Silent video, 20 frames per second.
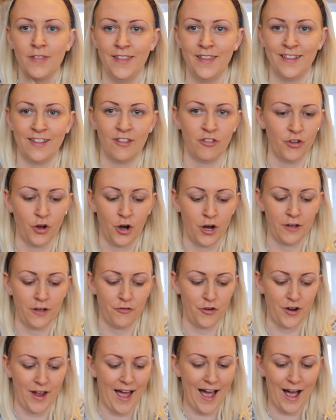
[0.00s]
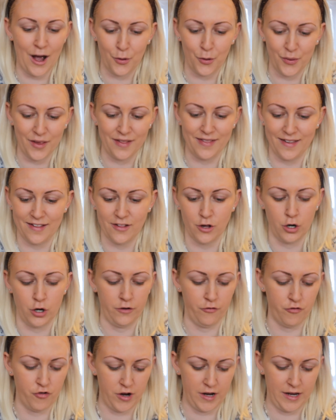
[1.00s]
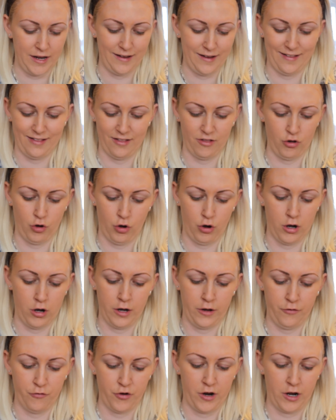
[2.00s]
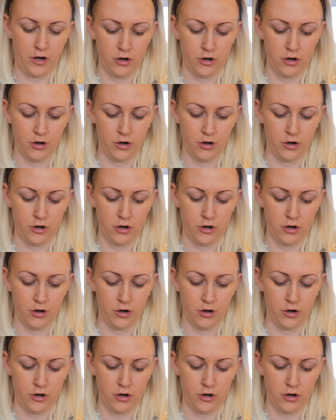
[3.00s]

This is not ivory. How is this ivory? It's not ivory.